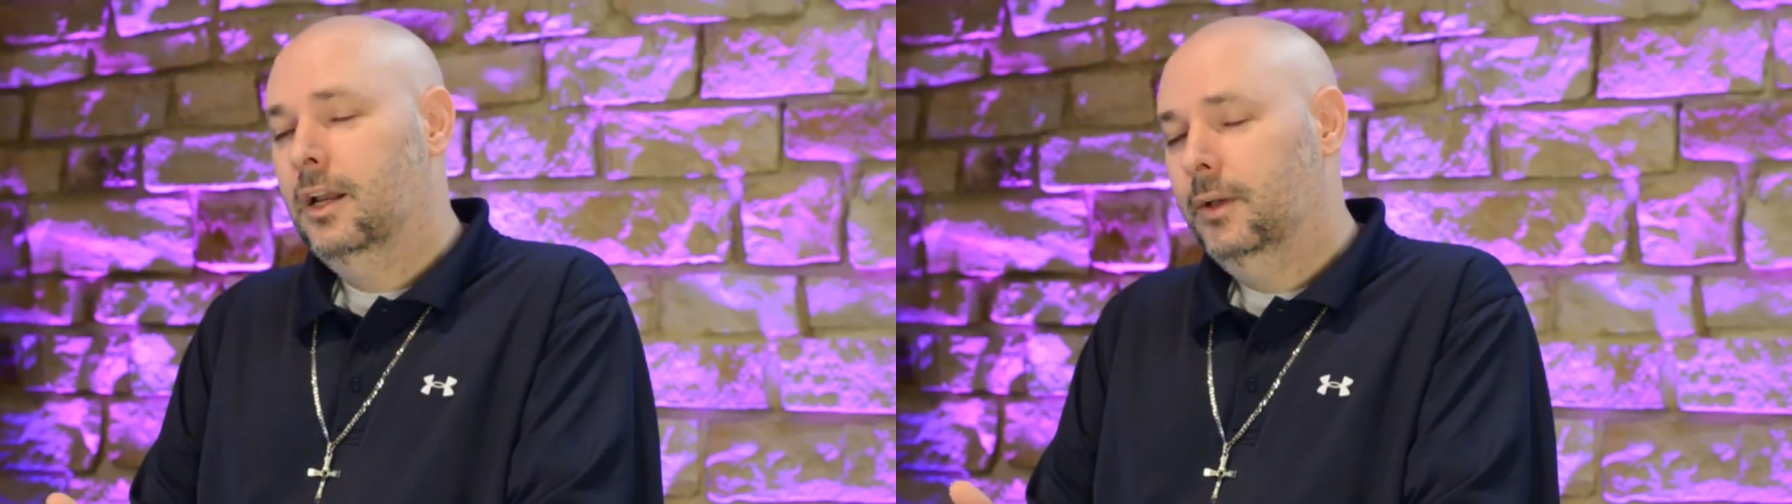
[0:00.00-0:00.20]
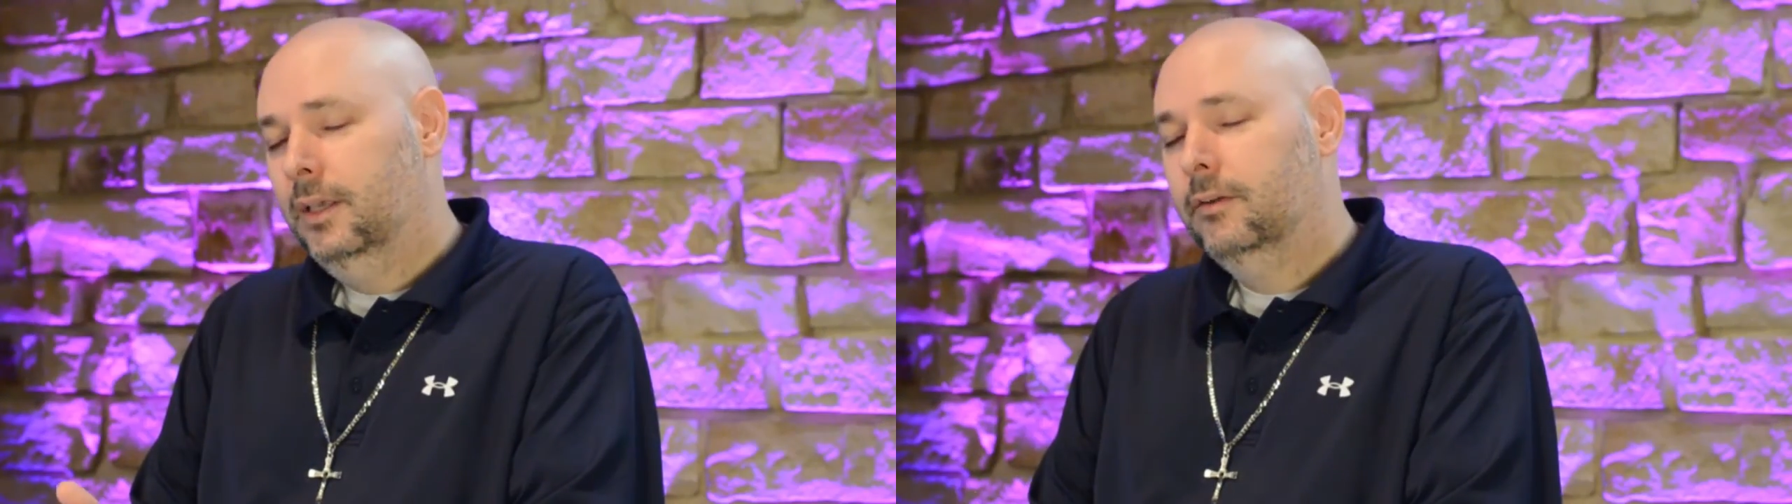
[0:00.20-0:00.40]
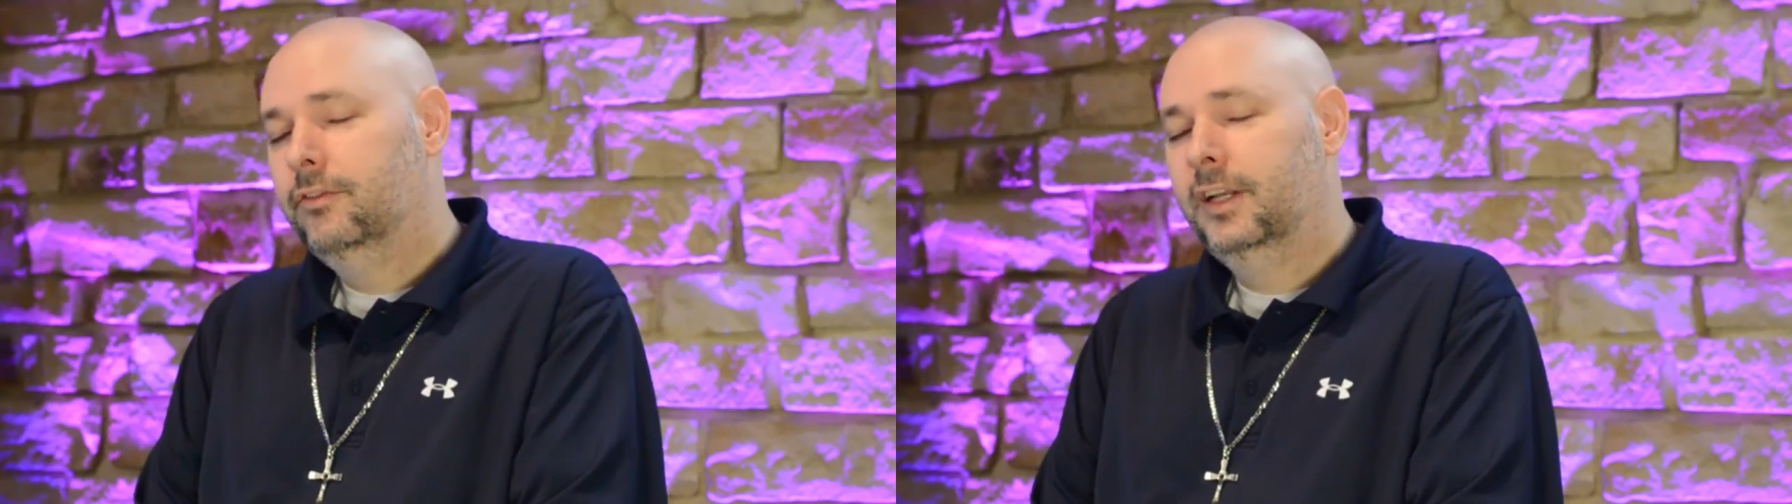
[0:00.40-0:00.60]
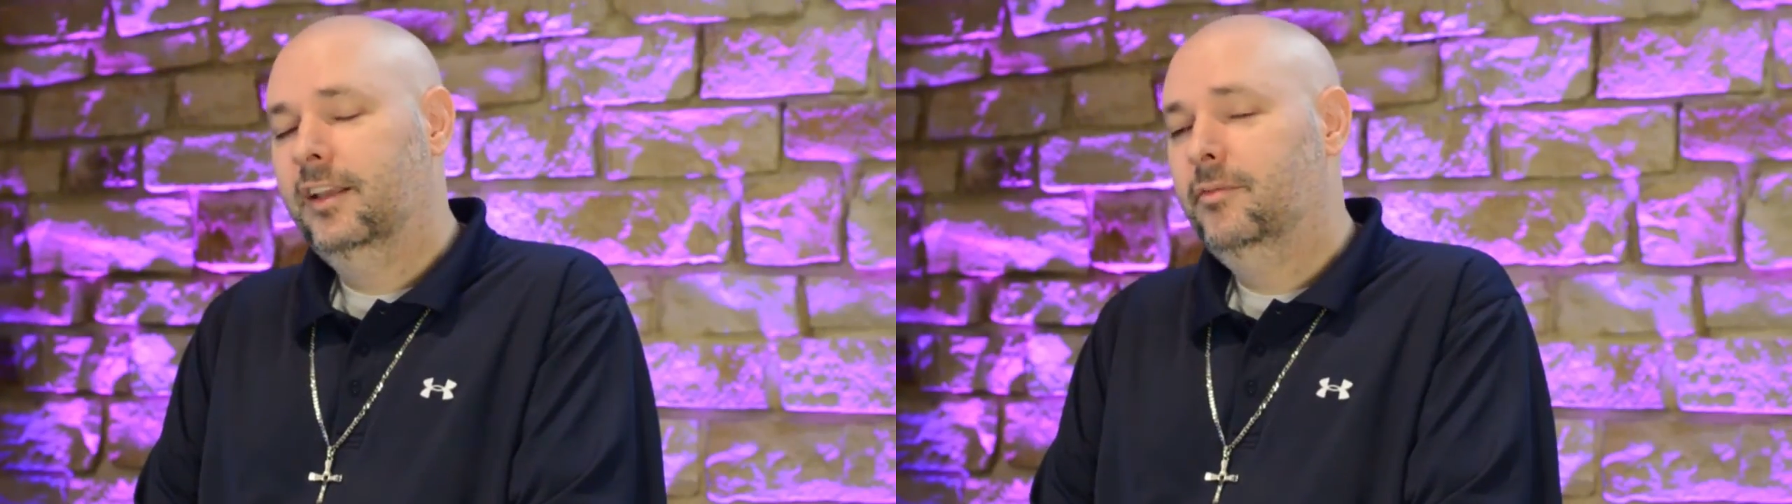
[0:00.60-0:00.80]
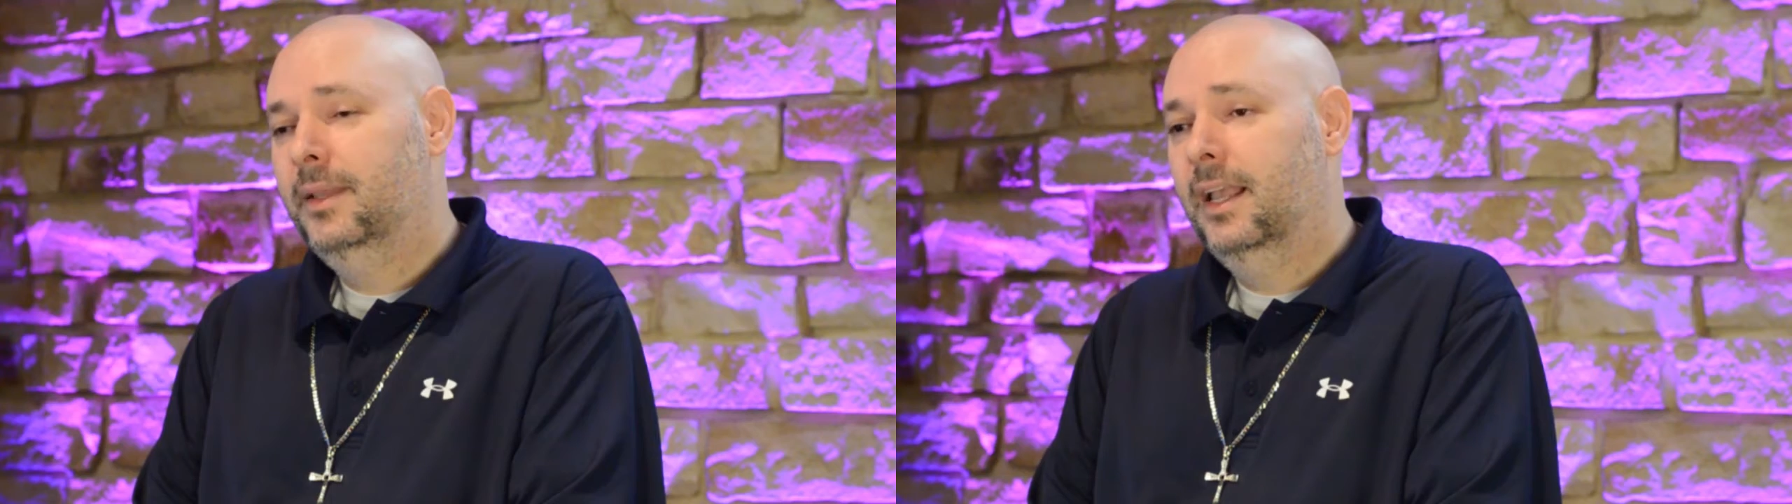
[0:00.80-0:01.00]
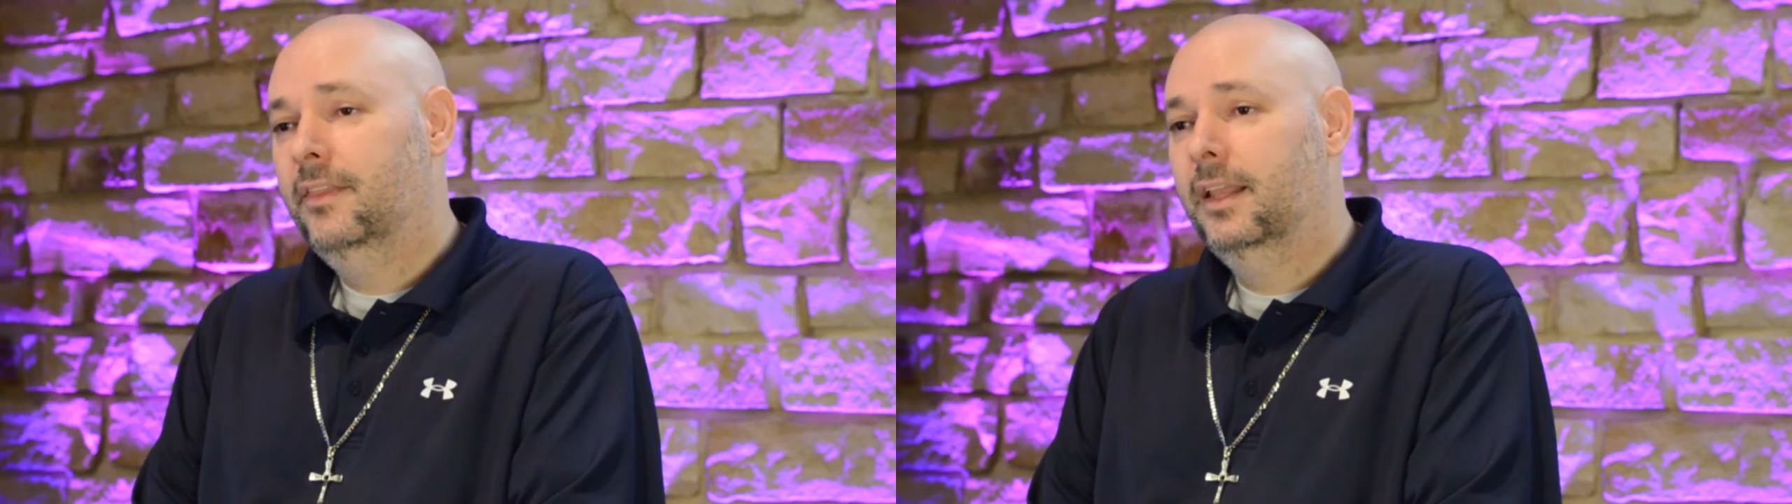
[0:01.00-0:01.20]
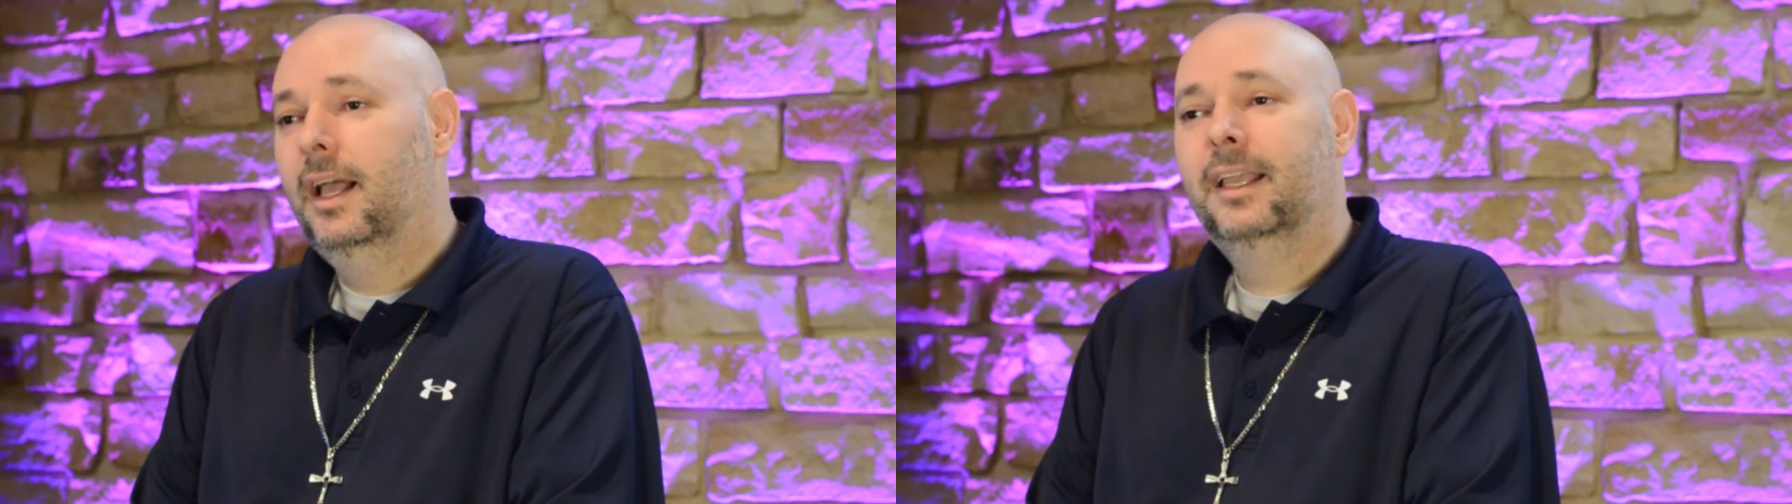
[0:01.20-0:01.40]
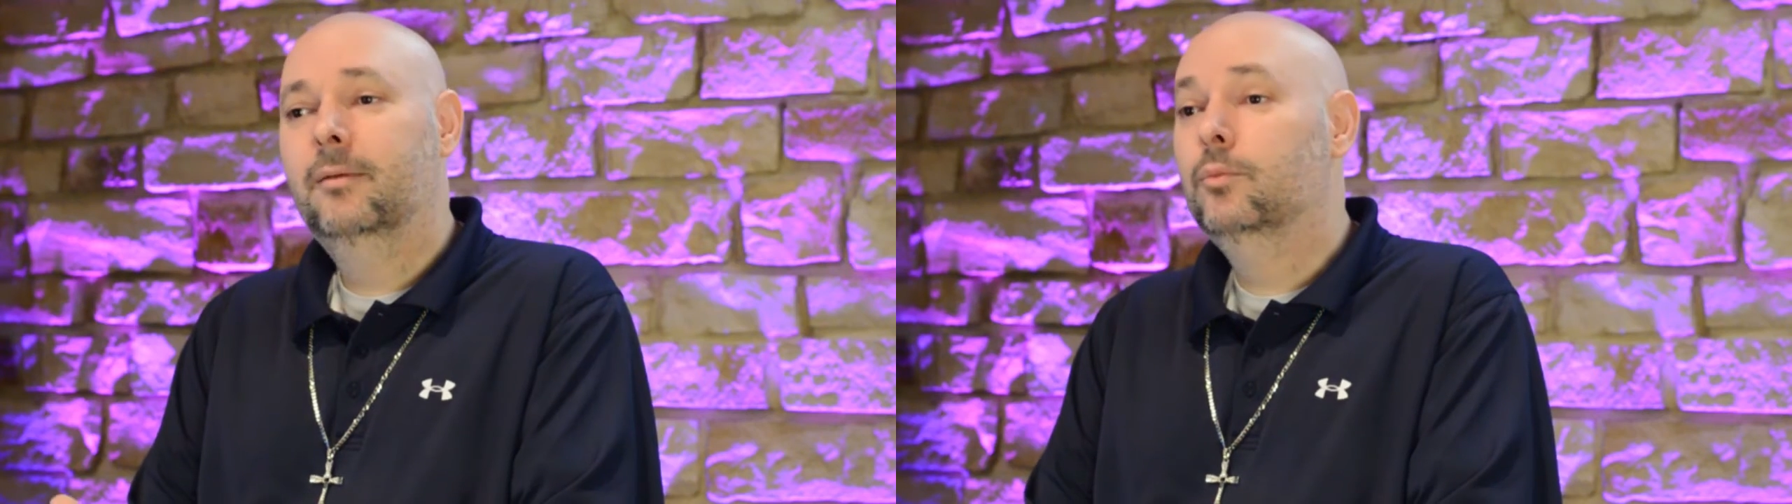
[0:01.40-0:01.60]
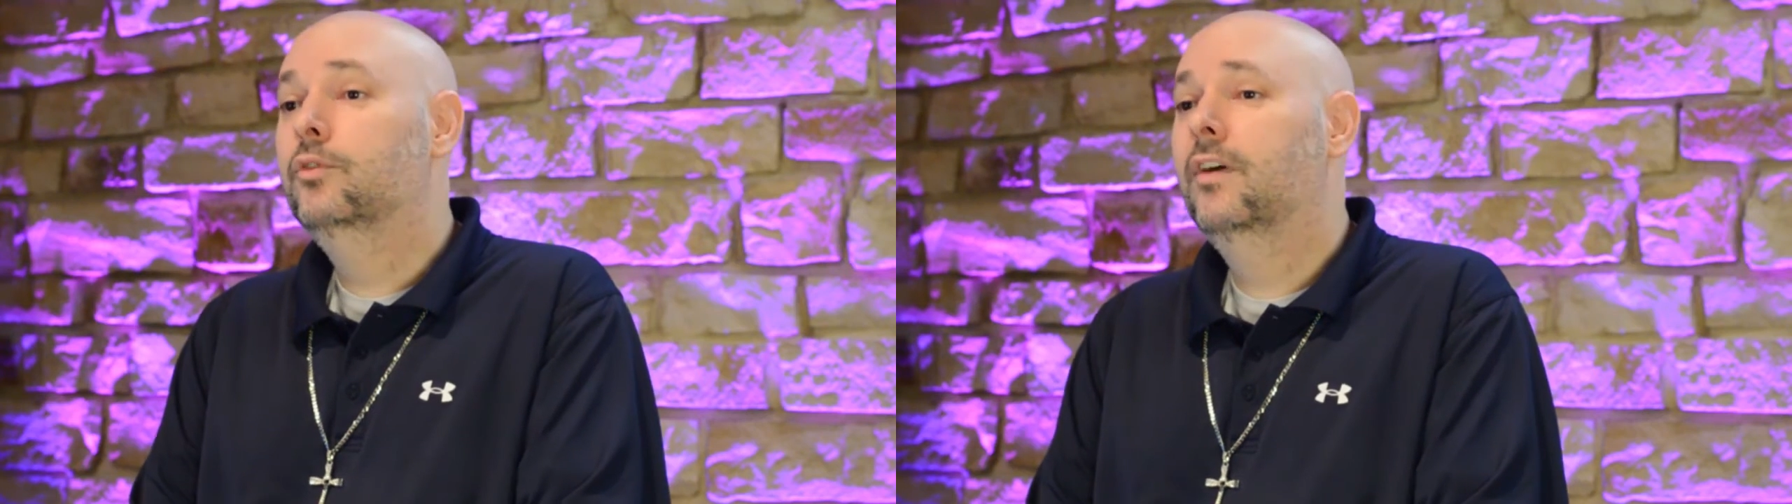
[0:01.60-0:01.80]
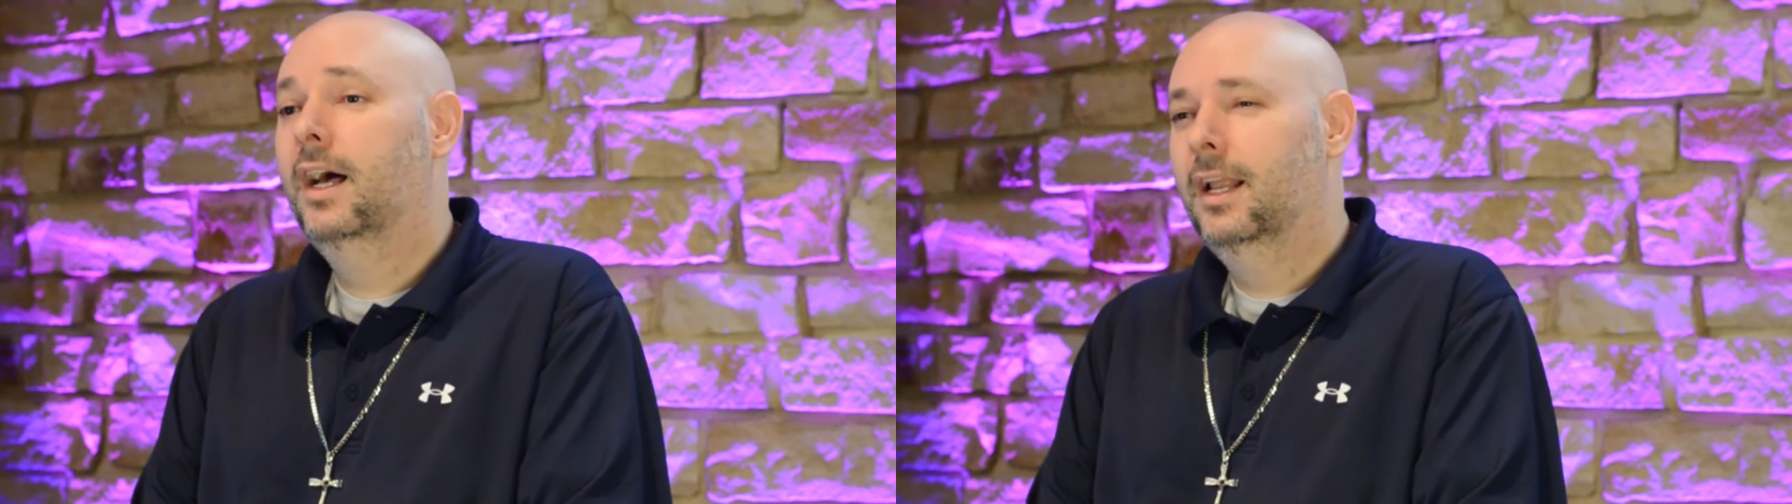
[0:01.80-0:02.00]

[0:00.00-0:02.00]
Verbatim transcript: know, he'll forgive me and then I can move on.